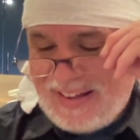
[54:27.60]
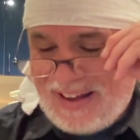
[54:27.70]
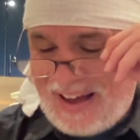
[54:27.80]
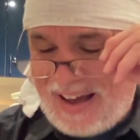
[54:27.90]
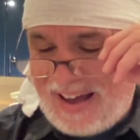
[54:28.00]

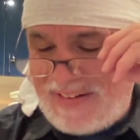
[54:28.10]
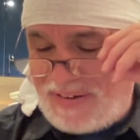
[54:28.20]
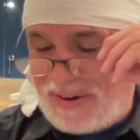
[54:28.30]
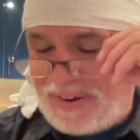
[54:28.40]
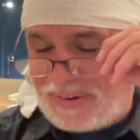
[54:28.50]
I
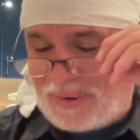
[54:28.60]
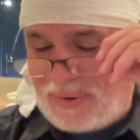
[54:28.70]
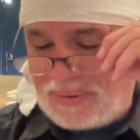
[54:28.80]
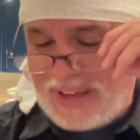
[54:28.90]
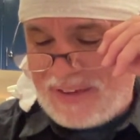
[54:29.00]
never heard of
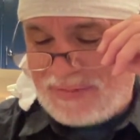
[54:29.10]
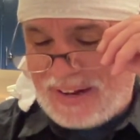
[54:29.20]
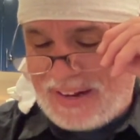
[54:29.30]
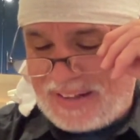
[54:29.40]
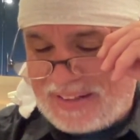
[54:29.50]
Coldgate, but I
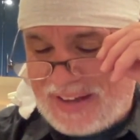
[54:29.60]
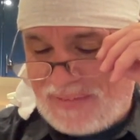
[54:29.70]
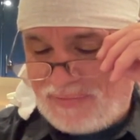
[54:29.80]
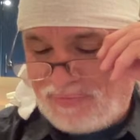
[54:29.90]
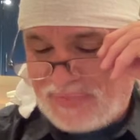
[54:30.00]
like
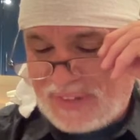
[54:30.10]
that.